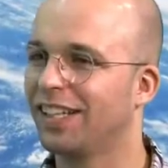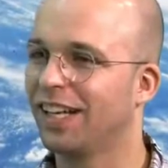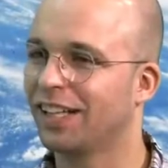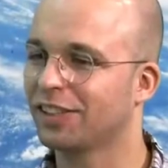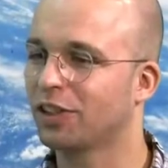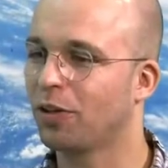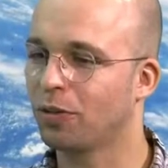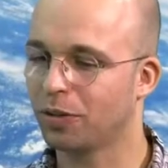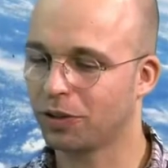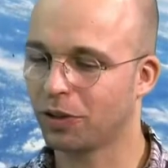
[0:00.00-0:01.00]
Yeah,
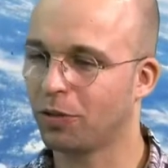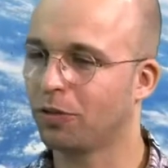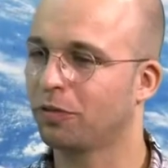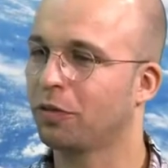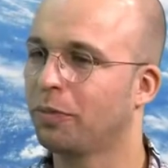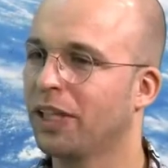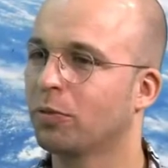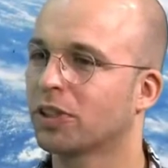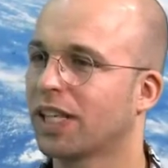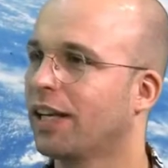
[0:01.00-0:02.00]
so for me it
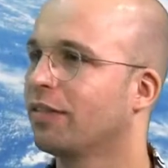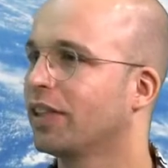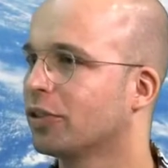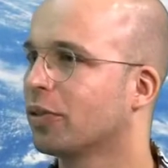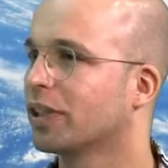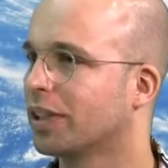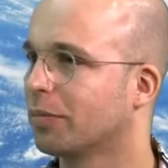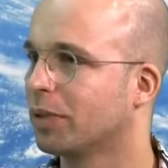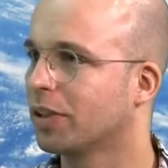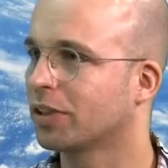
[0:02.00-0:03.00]
was kind of
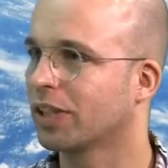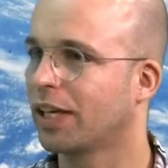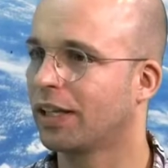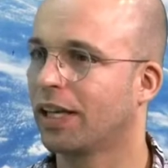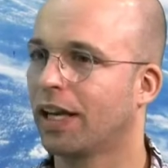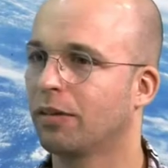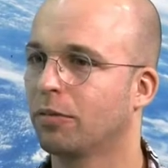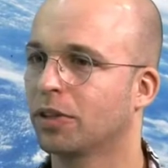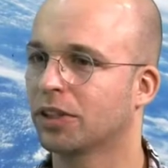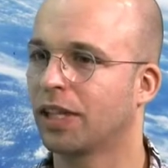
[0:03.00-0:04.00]
interesting, because I
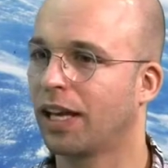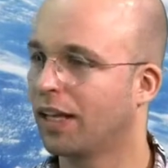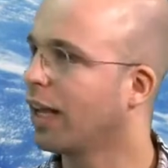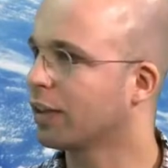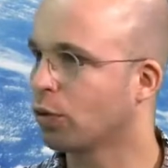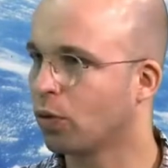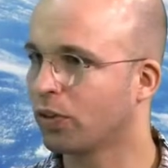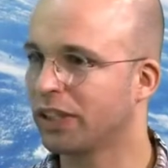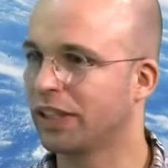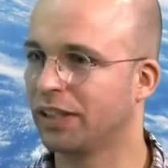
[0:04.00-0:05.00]
liked all
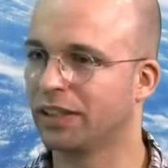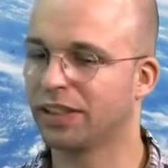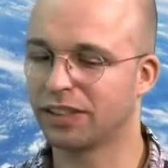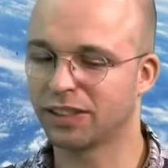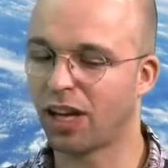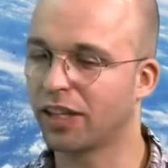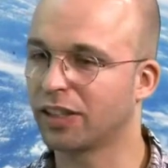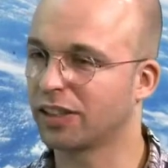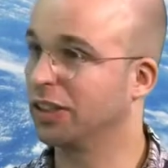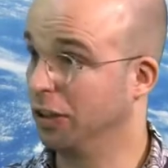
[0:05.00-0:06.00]
the
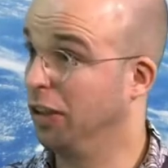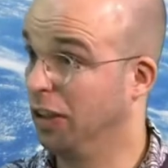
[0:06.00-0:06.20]
science